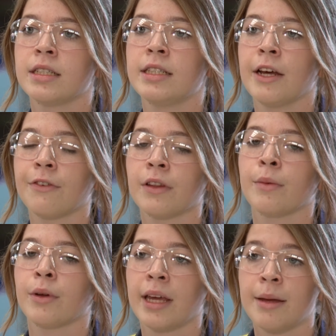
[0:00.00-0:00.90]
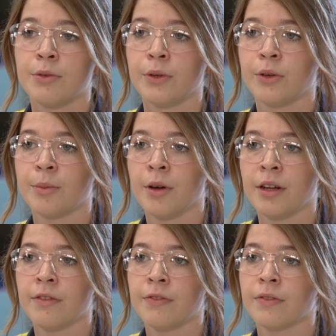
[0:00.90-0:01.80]
definitely want to keep doing
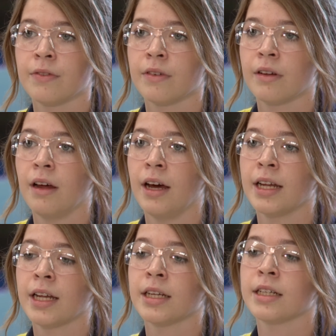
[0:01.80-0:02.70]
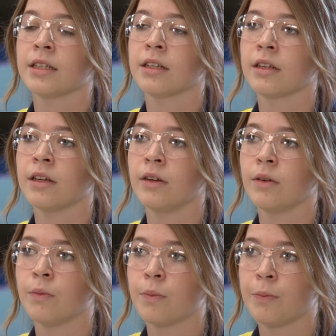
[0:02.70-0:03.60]
automotive. I
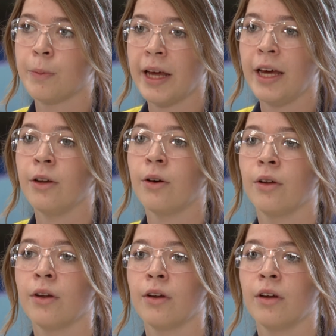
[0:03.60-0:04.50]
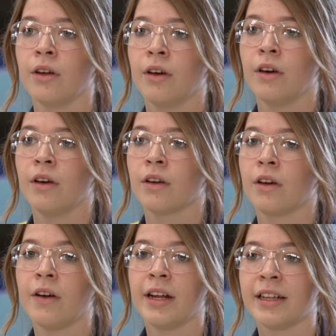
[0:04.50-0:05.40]
plan on
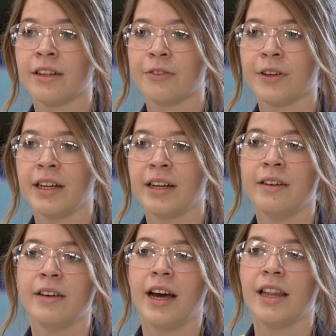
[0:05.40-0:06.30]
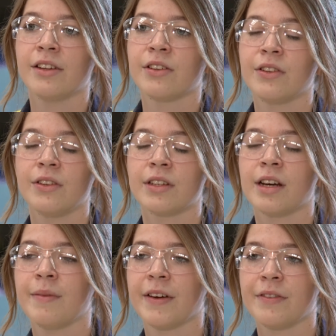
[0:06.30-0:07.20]
going to England for a year, and then as soon as I
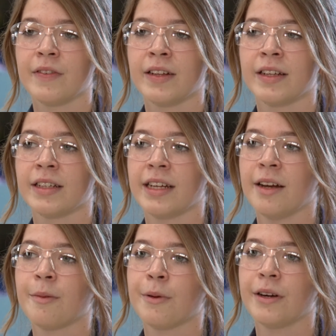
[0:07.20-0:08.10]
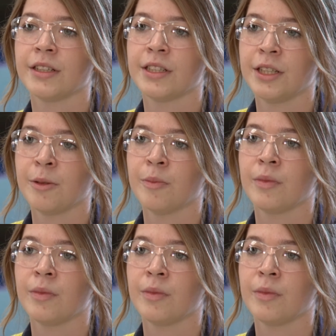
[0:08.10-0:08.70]
come back from England, get an apprenticeship,